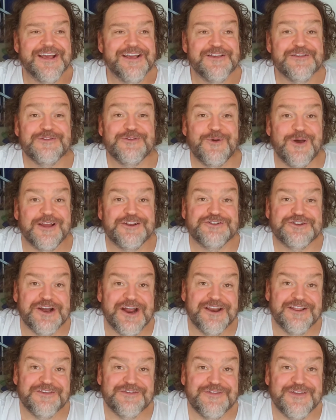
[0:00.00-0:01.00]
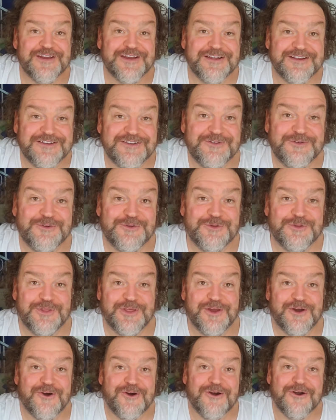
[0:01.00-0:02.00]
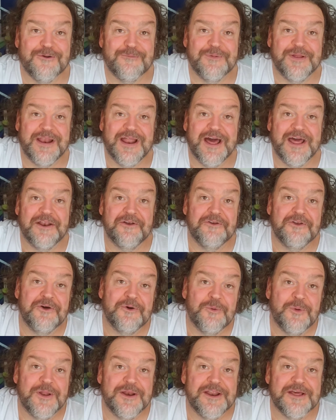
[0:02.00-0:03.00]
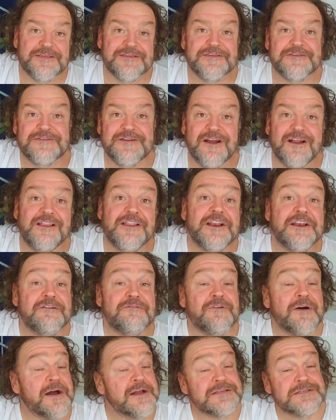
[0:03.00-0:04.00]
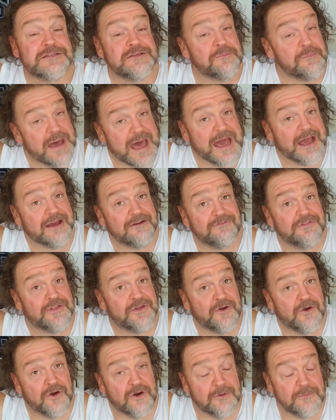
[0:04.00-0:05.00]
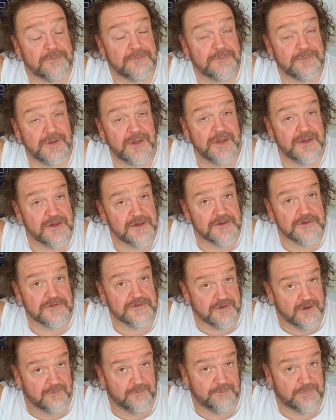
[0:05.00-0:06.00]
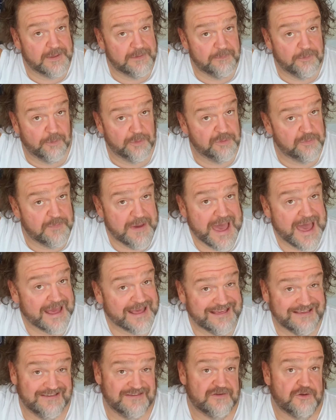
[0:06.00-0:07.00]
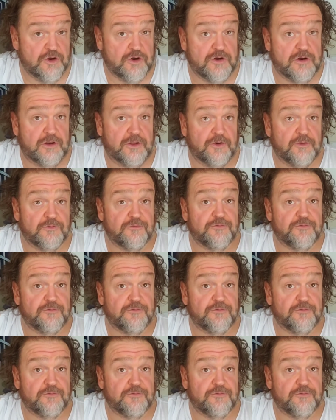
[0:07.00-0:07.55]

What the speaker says: so I try to stick to the arm, and I don't know what necessarily defines the back of the arm. Some people's backs are a little